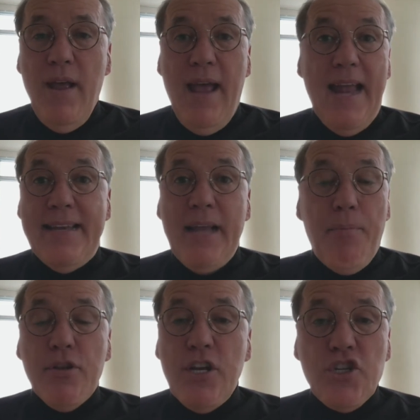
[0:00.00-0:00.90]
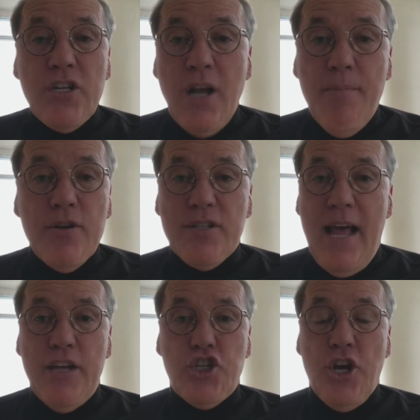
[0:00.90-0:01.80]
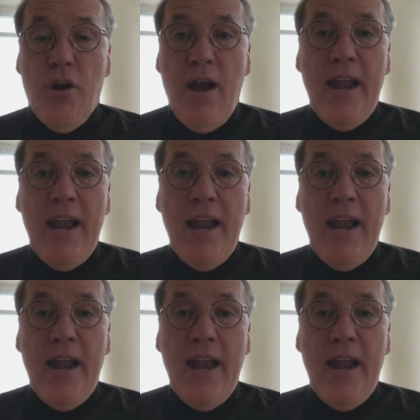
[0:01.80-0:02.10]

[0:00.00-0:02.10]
had double-digit numbers last year,